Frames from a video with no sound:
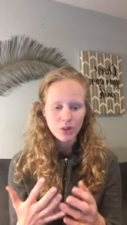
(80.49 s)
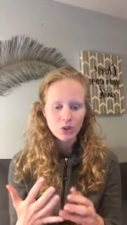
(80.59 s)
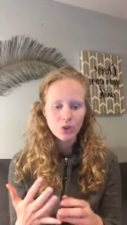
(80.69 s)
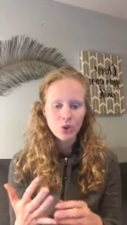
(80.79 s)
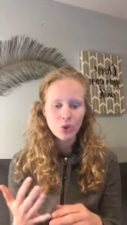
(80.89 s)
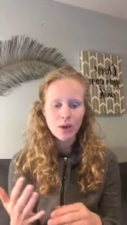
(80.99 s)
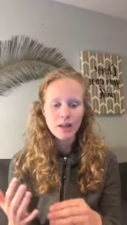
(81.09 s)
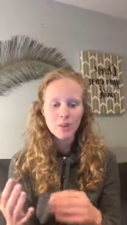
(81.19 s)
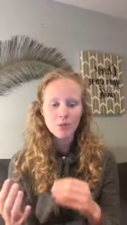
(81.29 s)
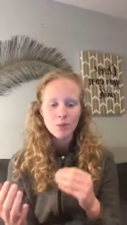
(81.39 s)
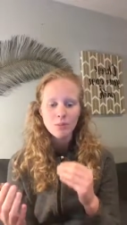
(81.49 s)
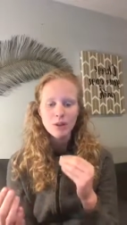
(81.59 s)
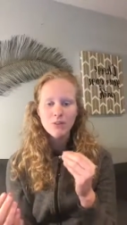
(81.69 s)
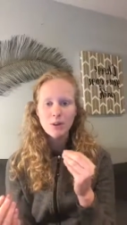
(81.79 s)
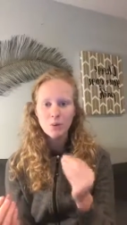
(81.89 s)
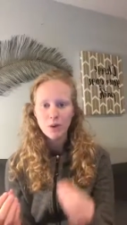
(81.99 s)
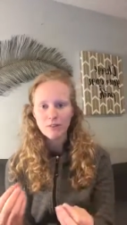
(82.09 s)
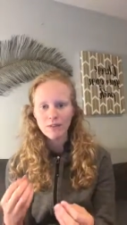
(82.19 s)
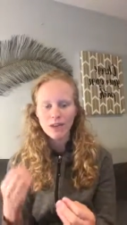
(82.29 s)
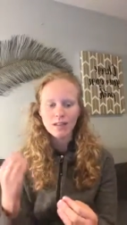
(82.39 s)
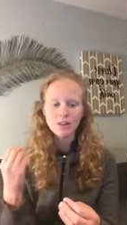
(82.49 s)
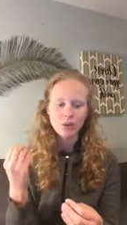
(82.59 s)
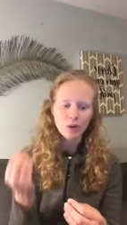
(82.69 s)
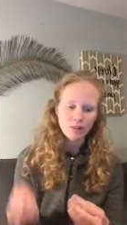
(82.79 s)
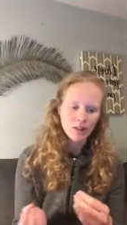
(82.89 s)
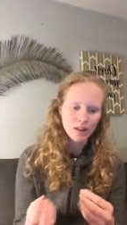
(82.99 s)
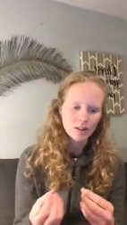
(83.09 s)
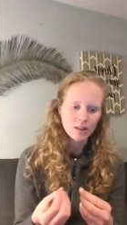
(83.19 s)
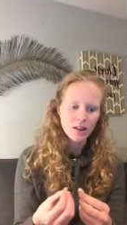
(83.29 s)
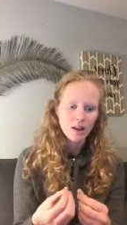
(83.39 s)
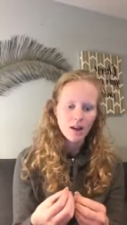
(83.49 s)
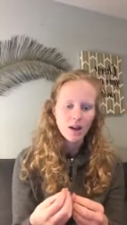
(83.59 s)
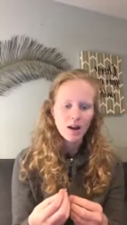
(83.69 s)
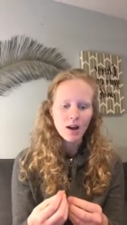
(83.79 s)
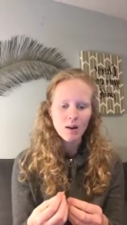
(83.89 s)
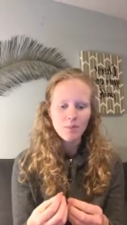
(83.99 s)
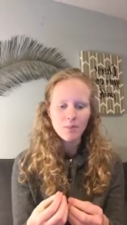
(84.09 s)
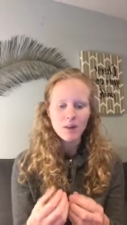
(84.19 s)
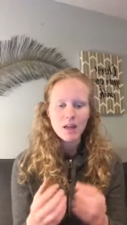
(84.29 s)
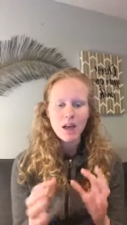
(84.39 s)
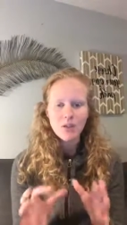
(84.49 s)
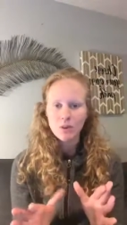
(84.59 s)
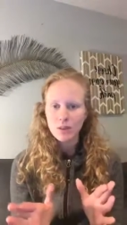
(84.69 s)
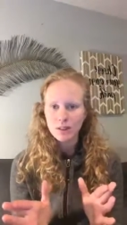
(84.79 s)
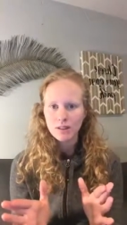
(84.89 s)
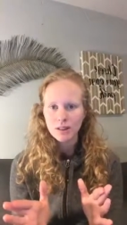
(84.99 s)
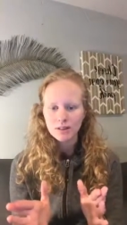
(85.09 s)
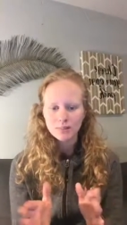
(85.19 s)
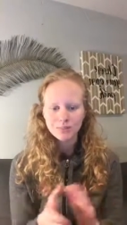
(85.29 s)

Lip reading: So you end up jumping from quick fix to quick fix, but nothing really sticks.